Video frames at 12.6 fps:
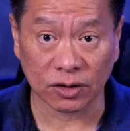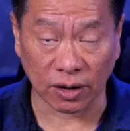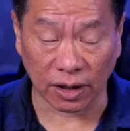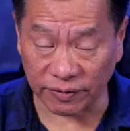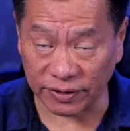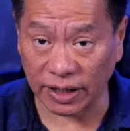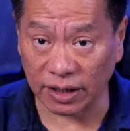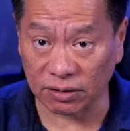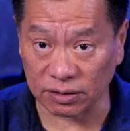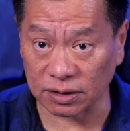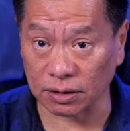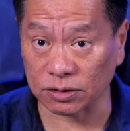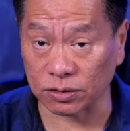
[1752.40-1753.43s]
So every day,
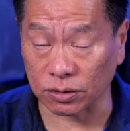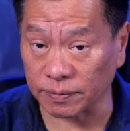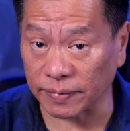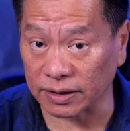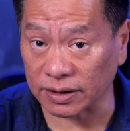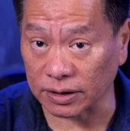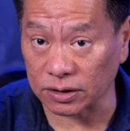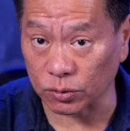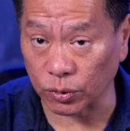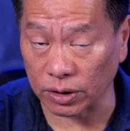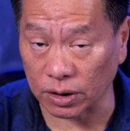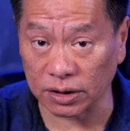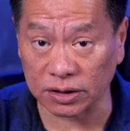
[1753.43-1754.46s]
there's a short meditation
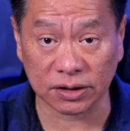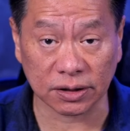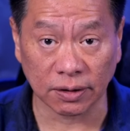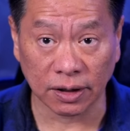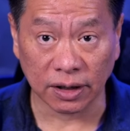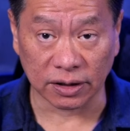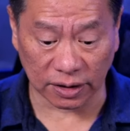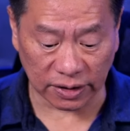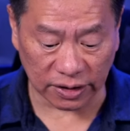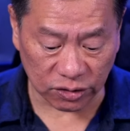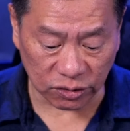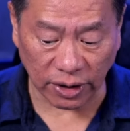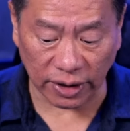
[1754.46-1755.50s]
Twin Hearts. In
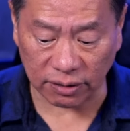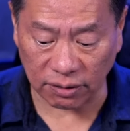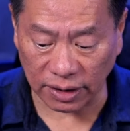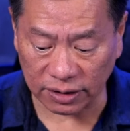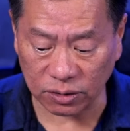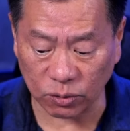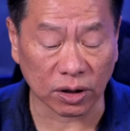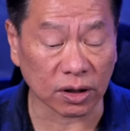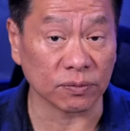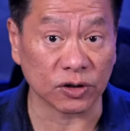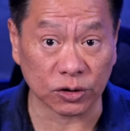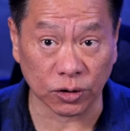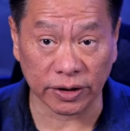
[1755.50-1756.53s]
addition to Anchor the Light, you're
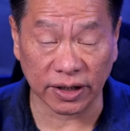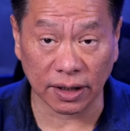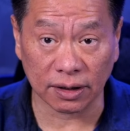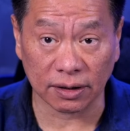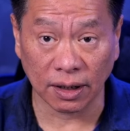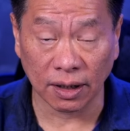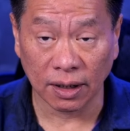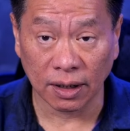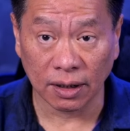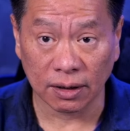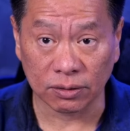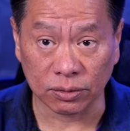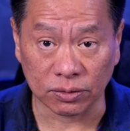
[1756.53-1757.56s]
welcome to join that,
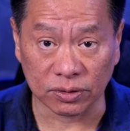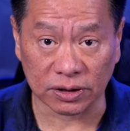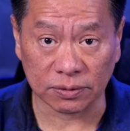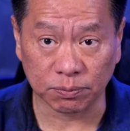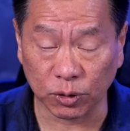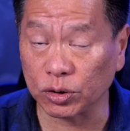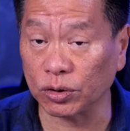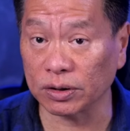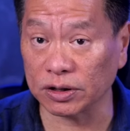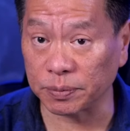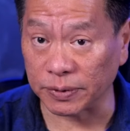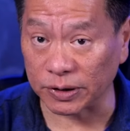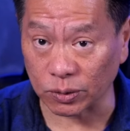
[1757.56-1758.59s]
to just put you on
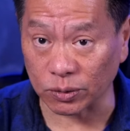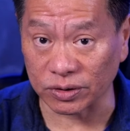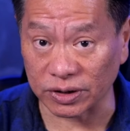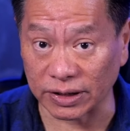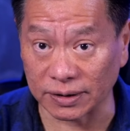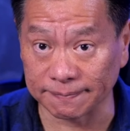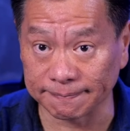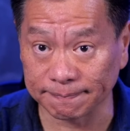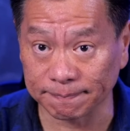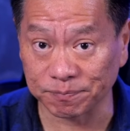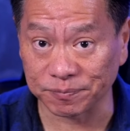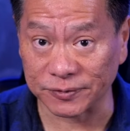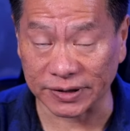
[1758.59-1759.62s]
a spiritual routine,
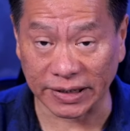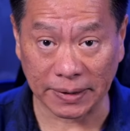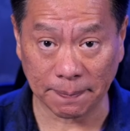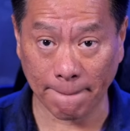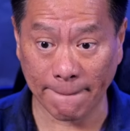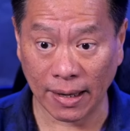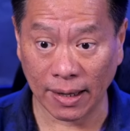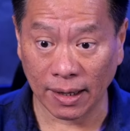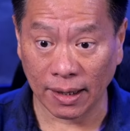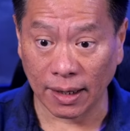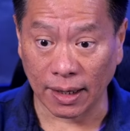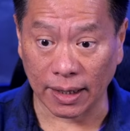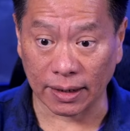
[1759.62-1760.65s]
okay?
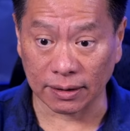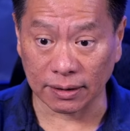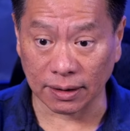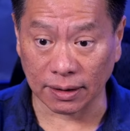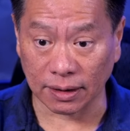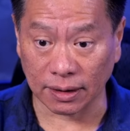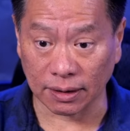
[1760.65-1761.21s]
And